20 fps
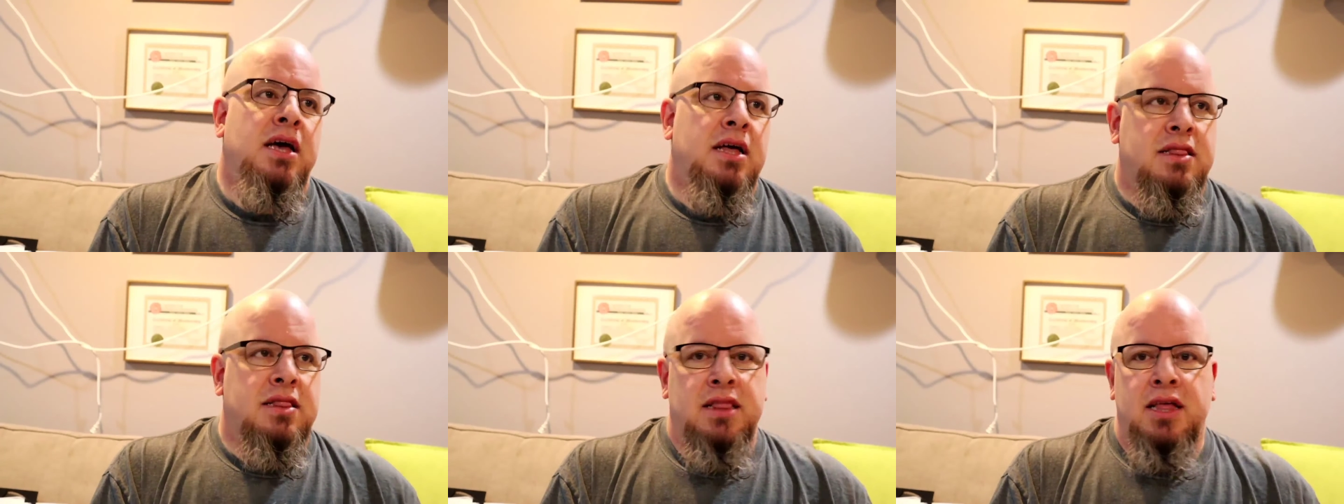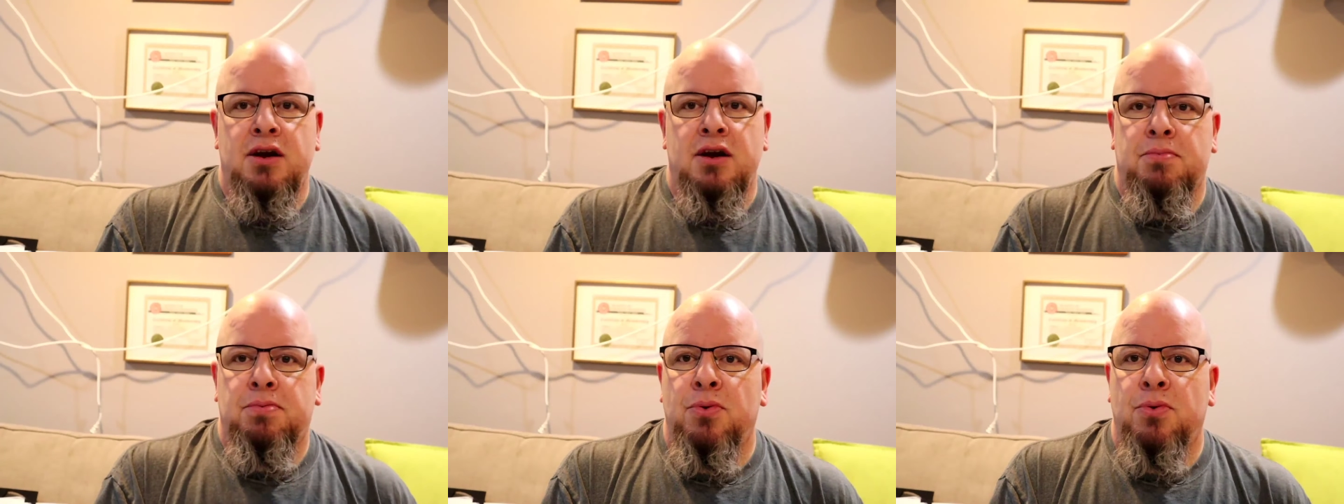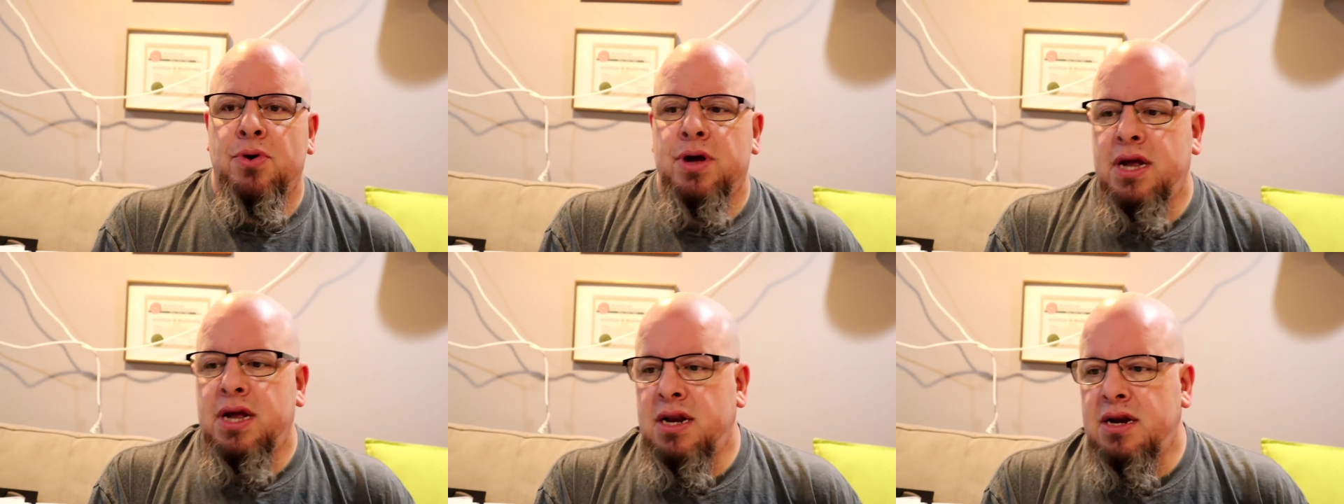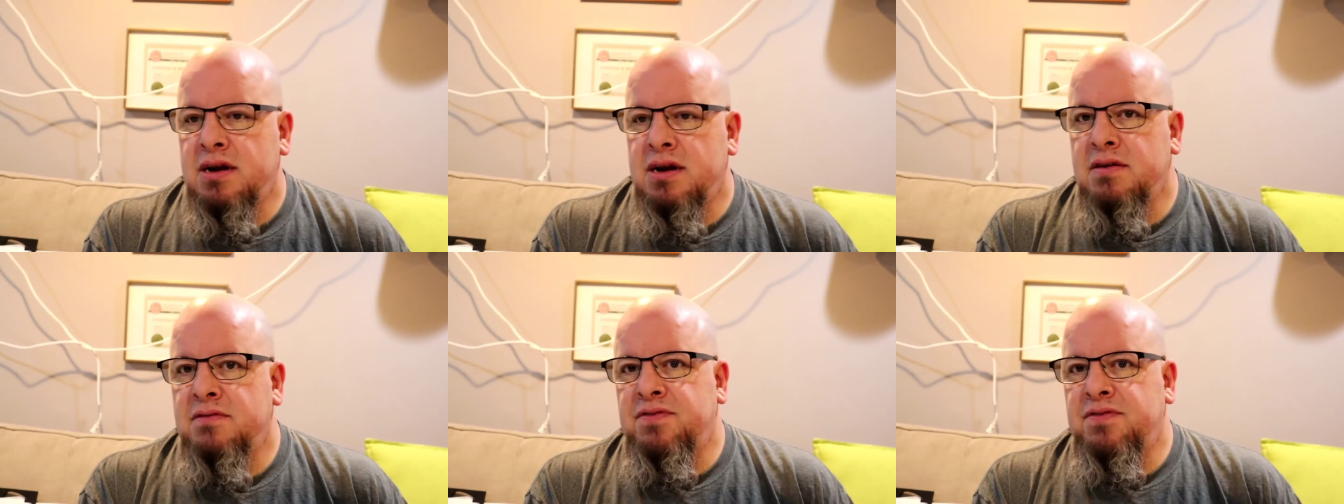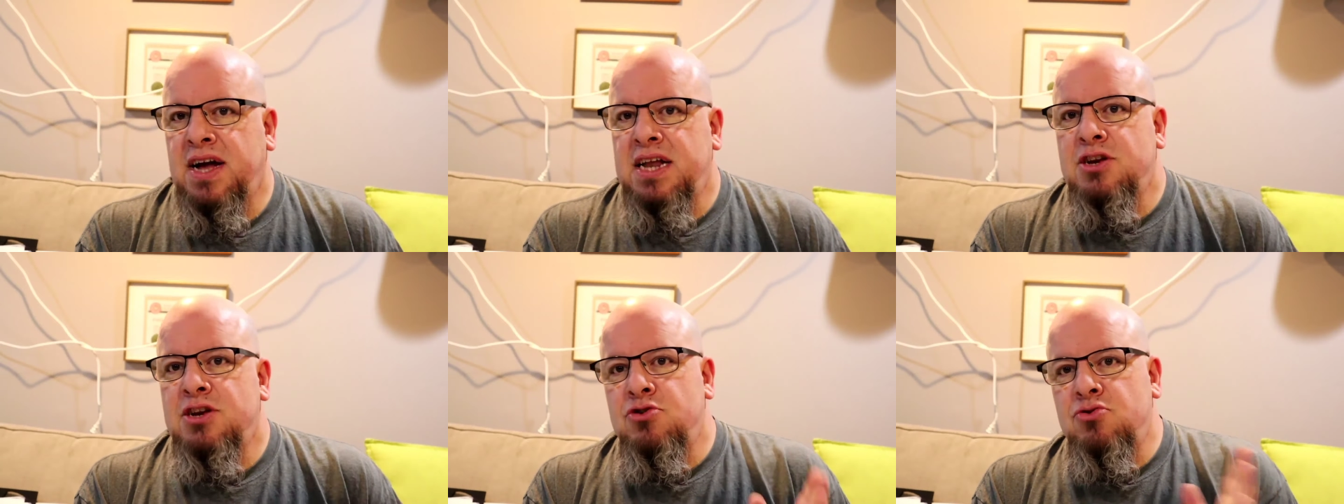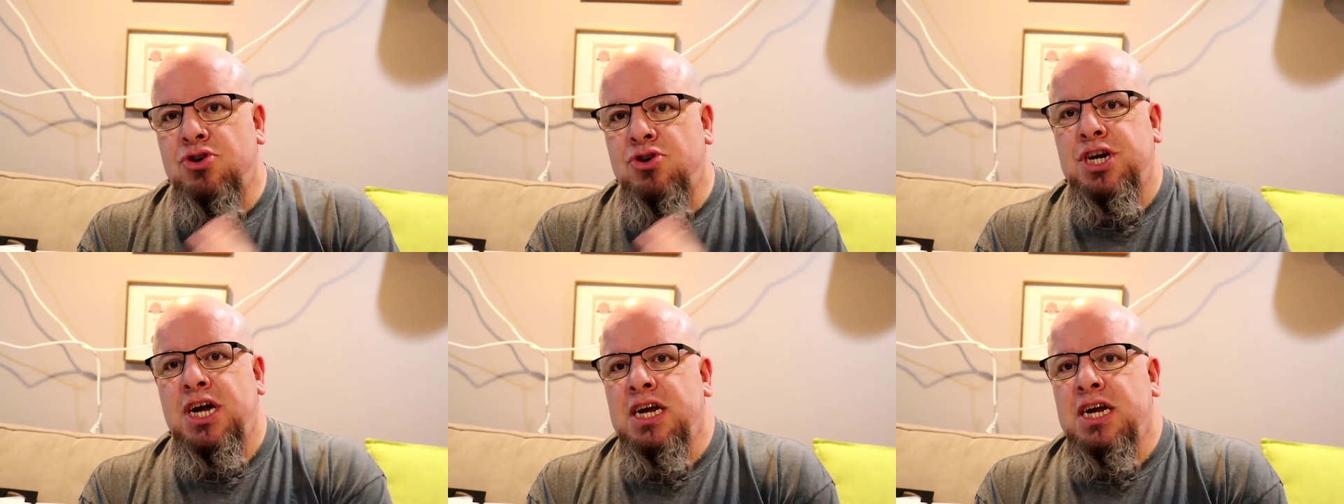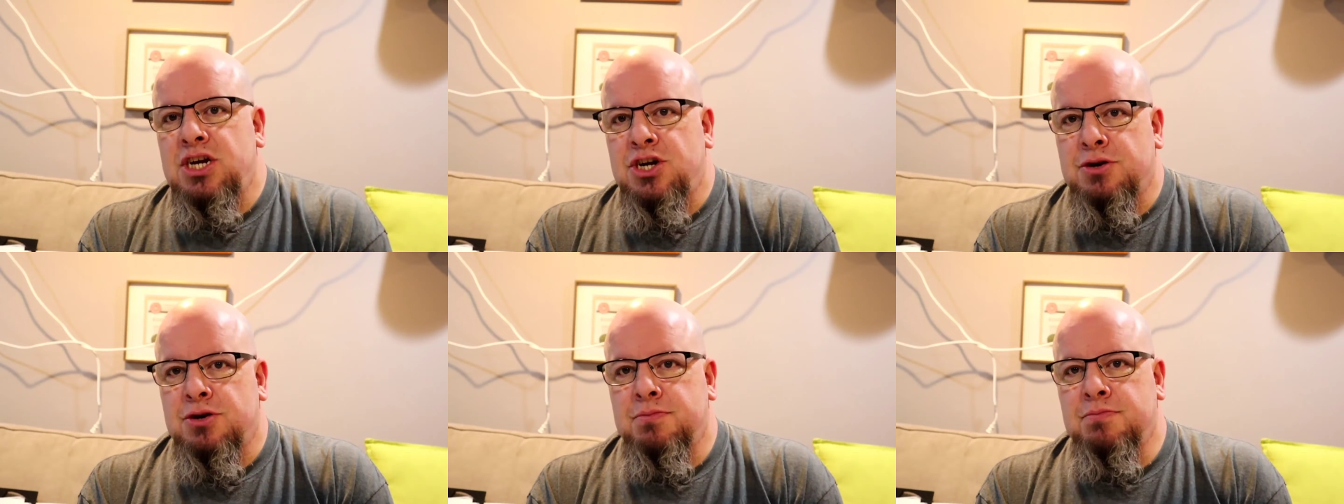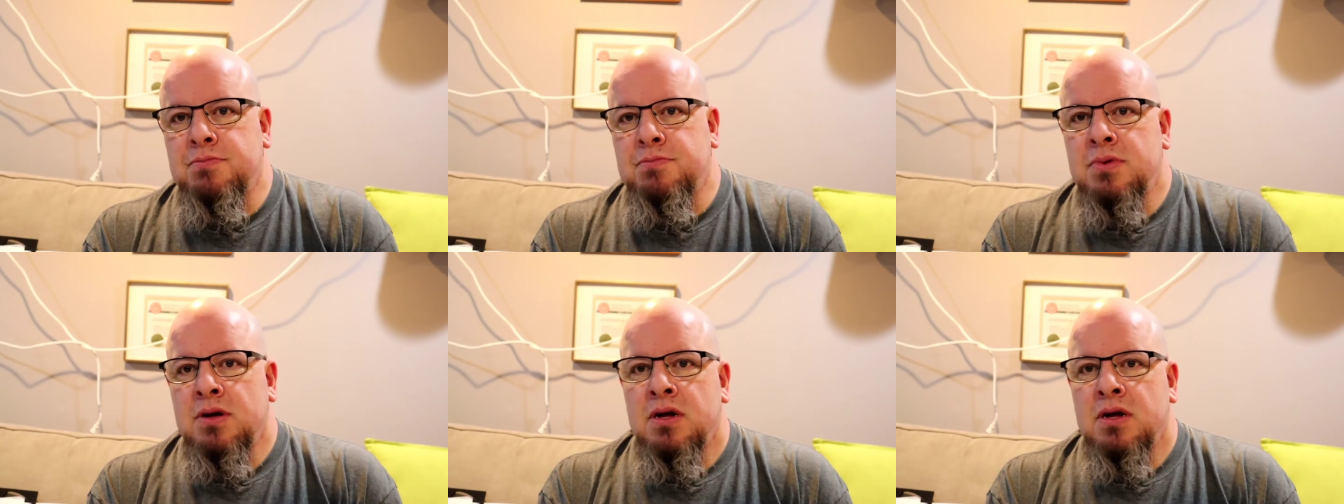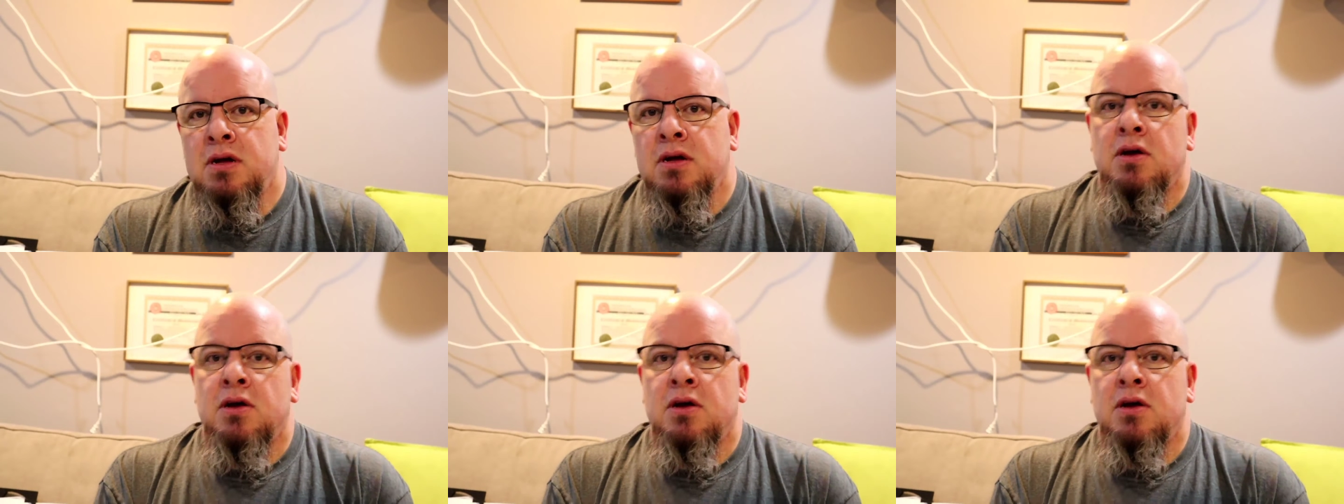later point, and if I do change them